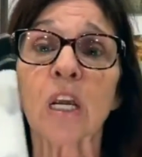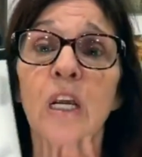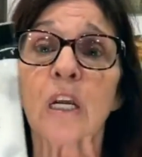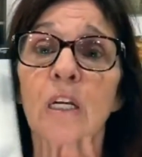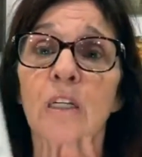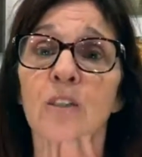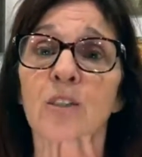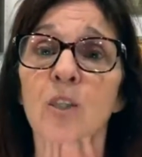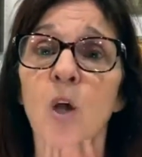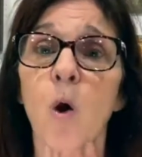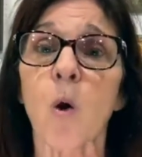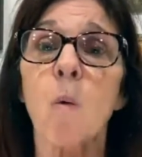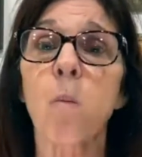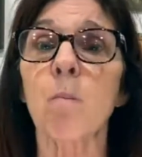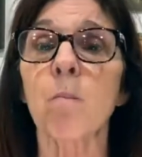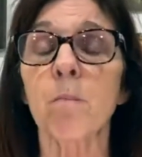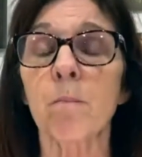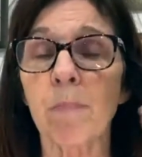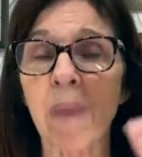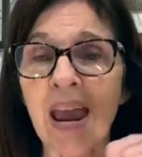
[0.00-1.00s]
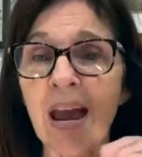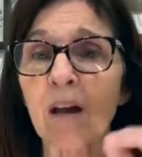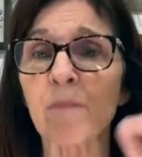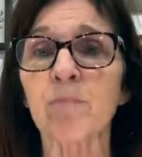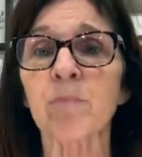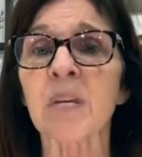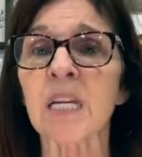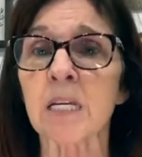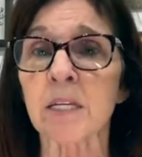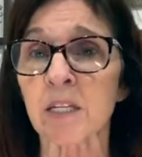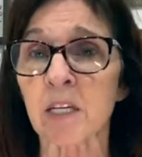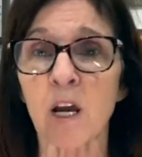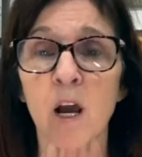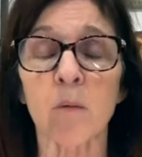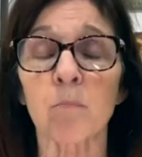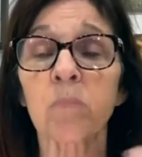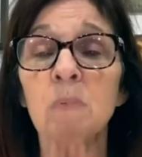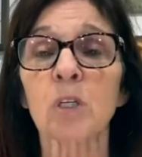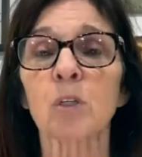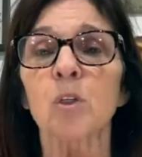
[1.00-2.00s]
So matte
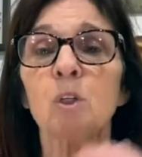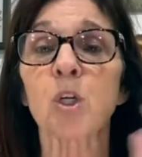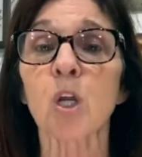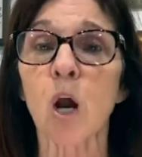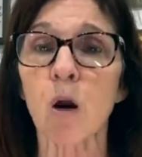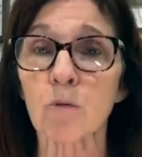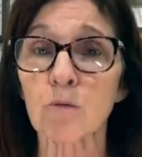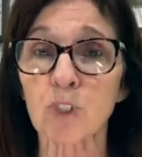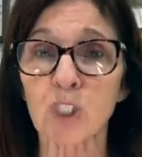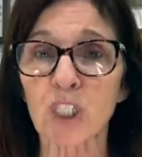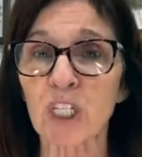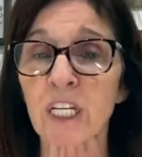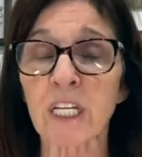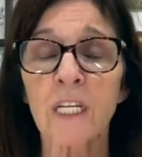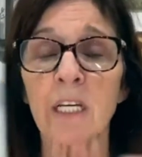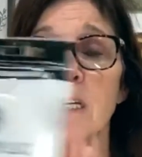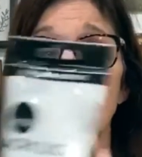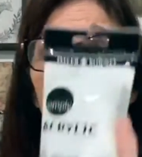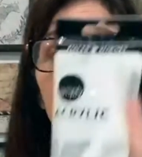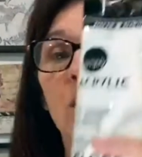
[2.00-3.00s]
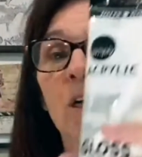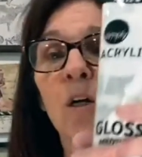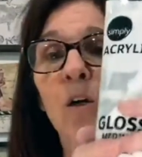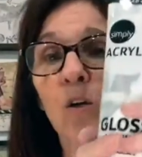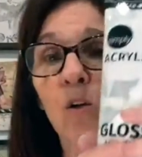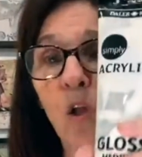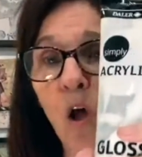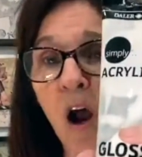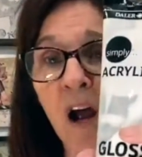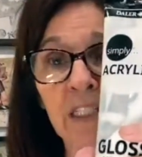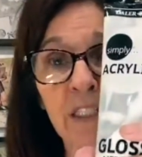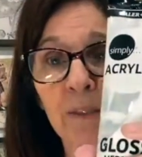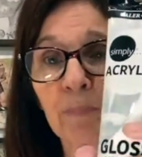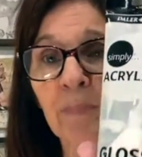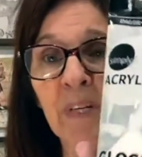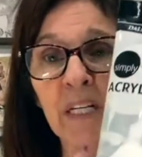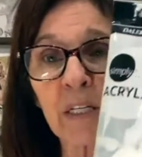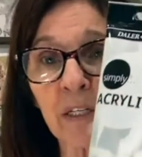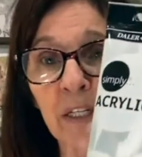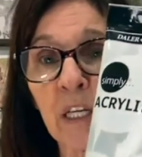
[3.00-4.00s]
medium, no sheen, gloss
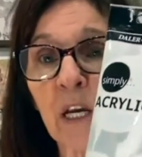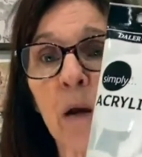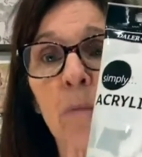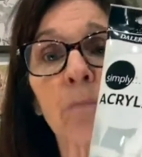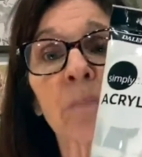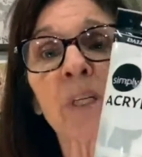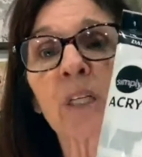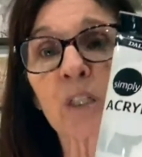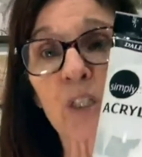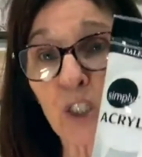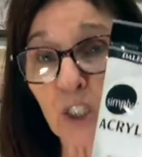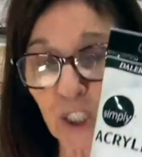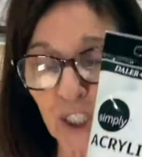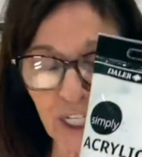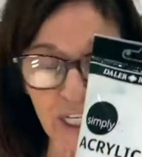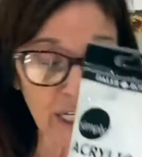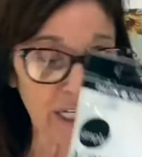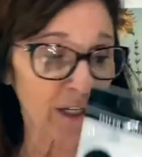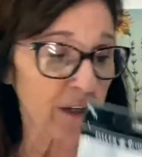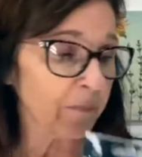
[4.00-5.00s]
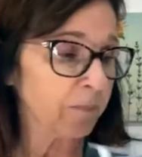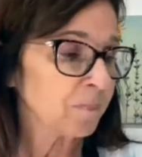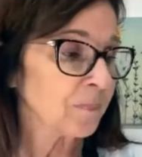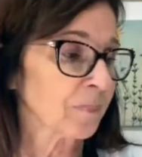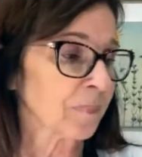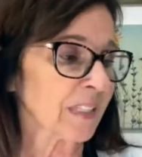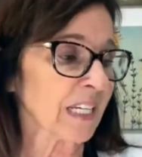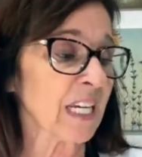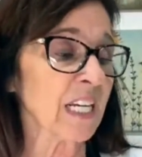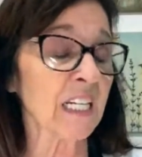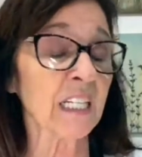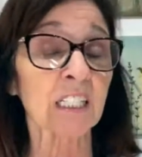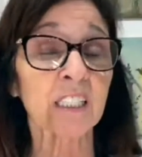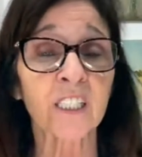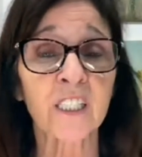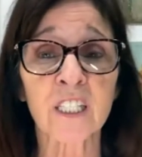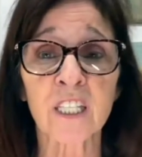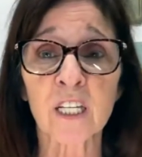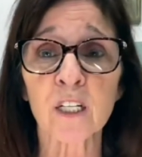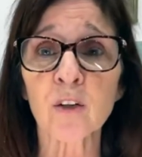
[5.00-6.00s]
medium, sheen. It is
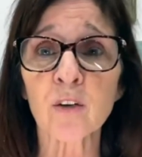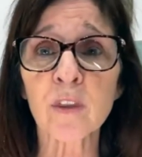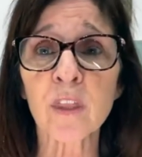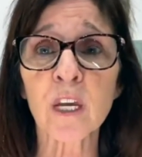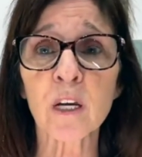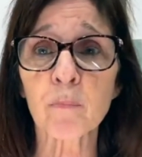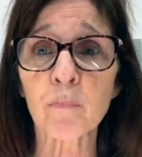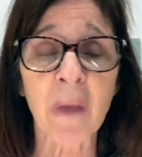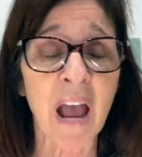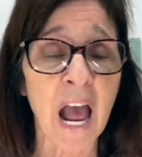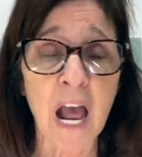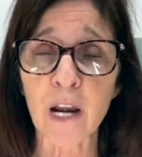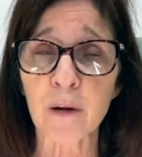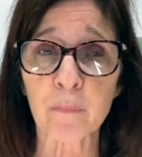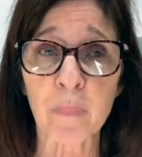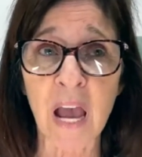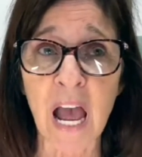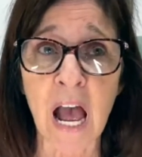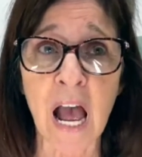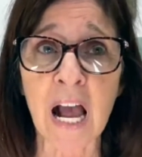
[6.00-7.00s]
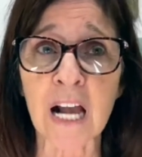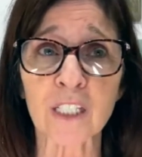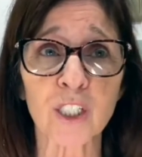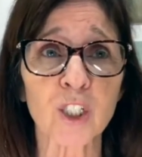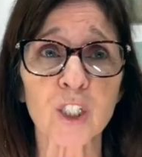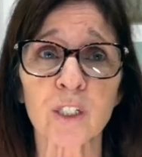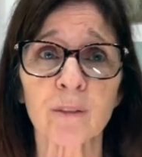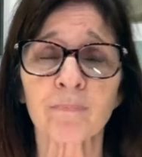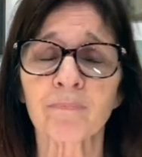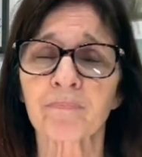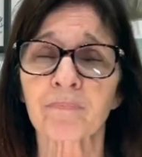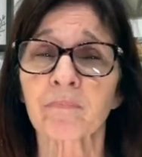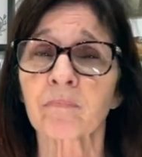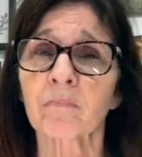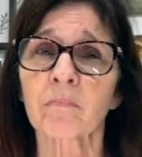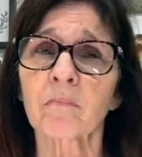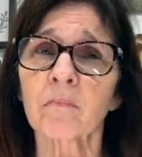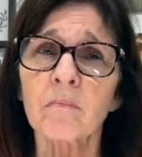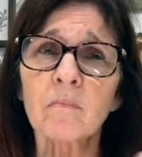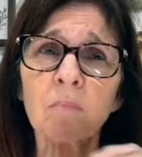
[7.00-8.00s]
thinner than Mod Podge,
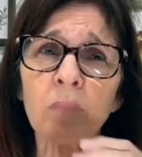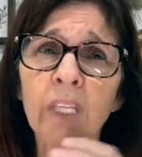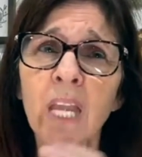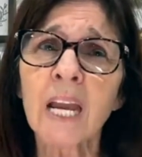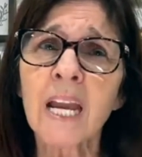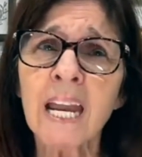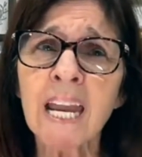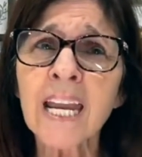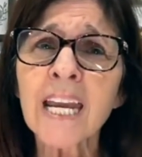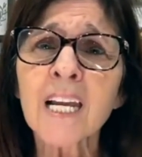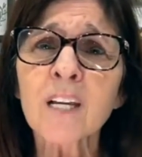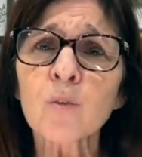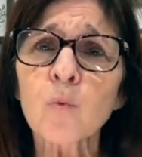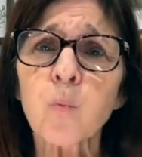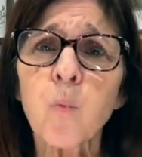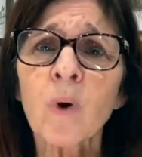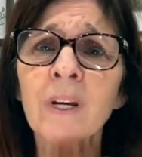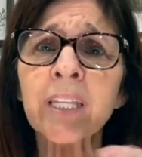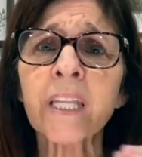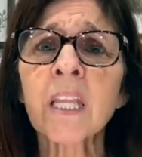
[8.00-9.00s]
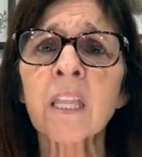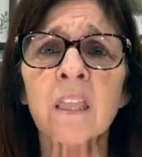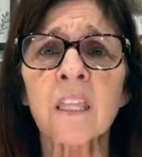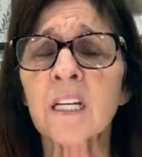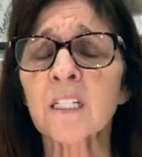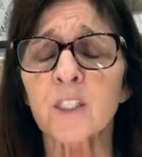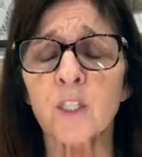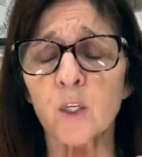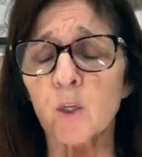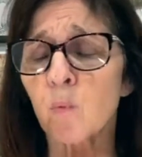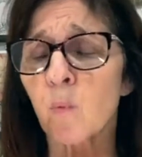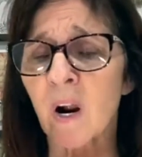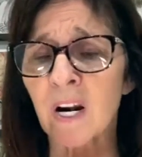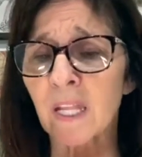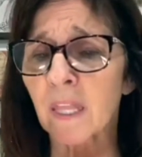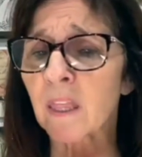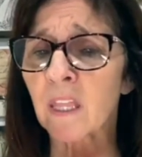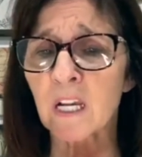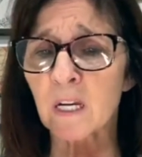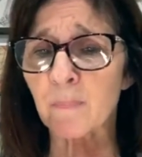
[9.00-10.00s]
and one of the things that you want to
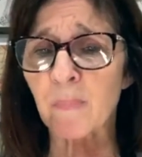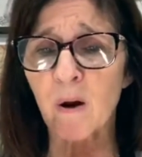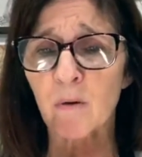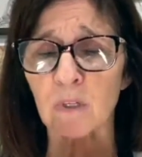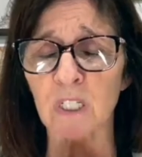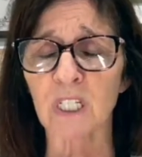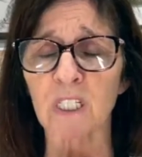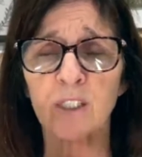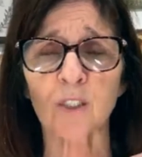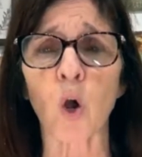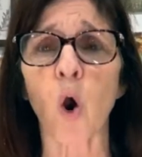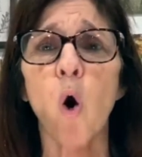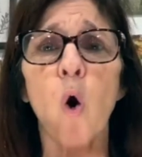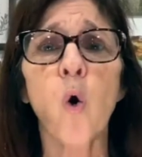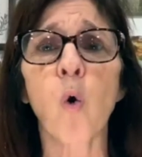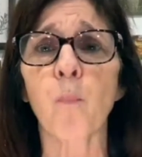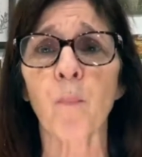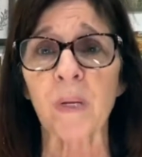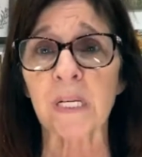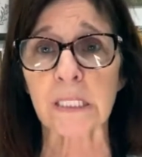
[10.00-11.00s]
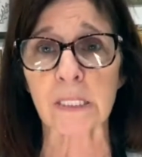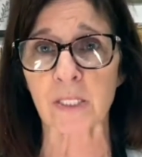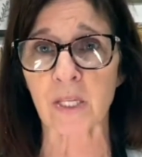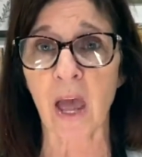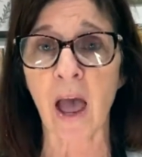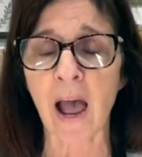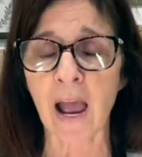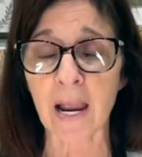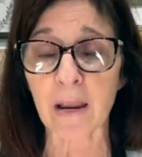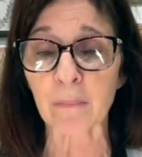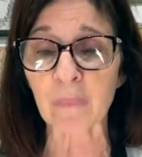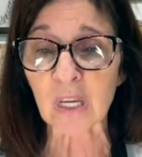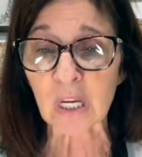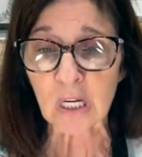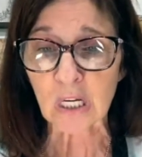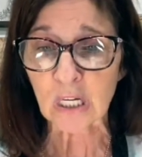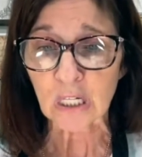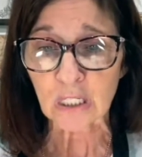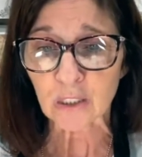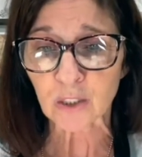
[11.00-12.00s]
think about is open time.
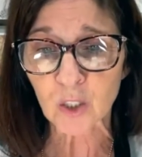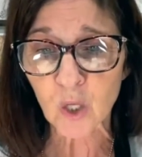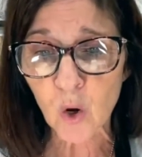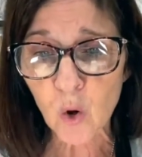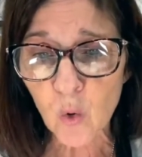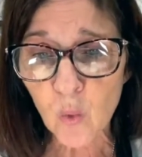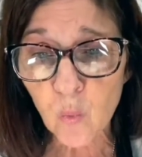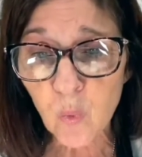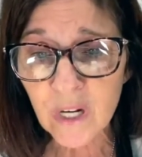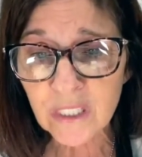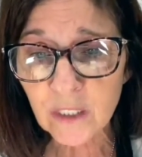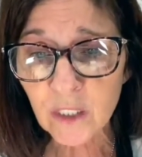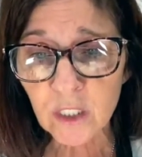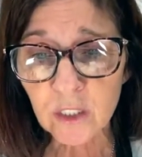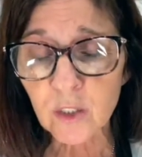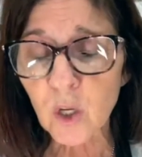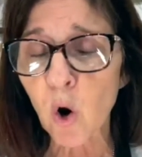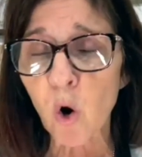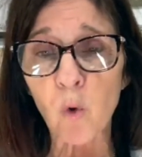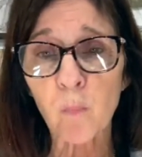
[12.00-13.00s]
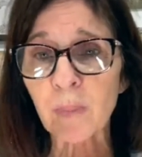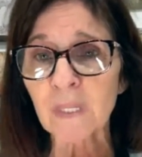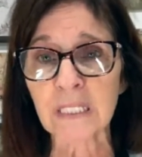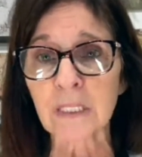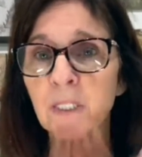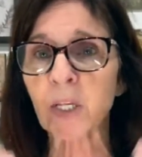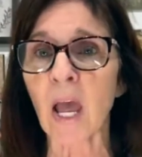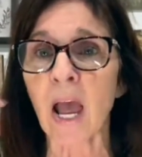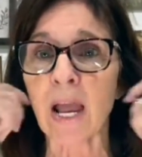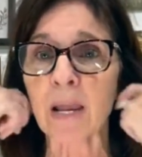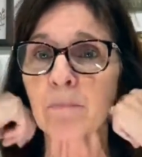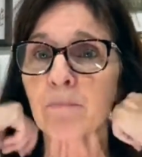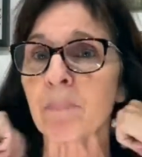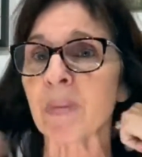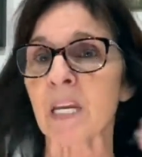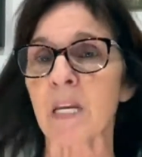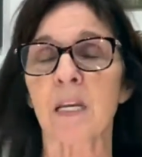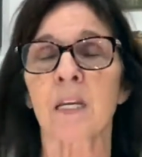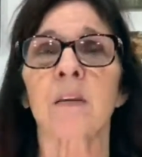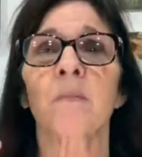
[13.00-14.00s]
So what does open time
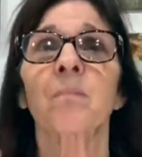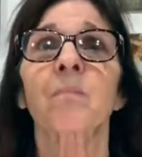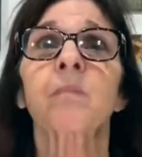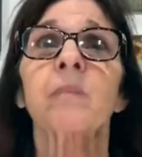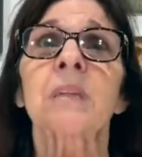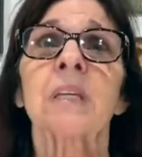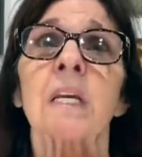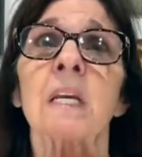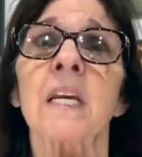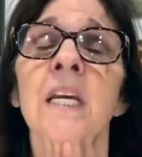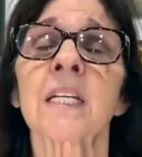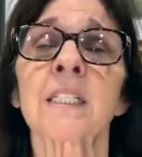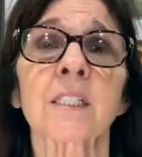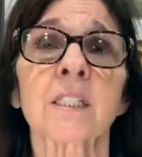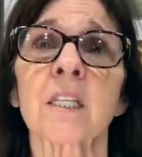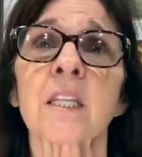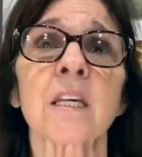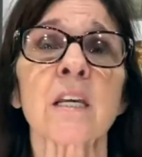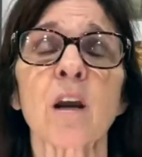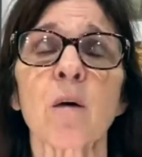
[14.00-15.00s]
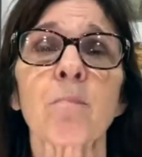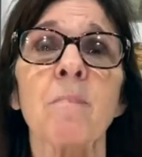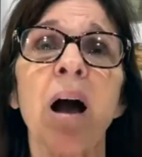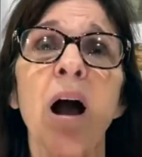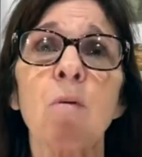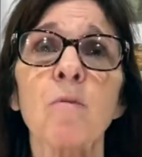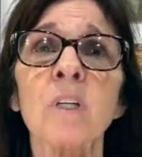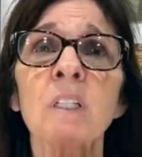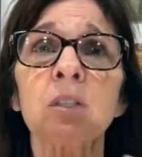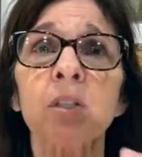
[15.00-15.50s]
mean? It's the amount of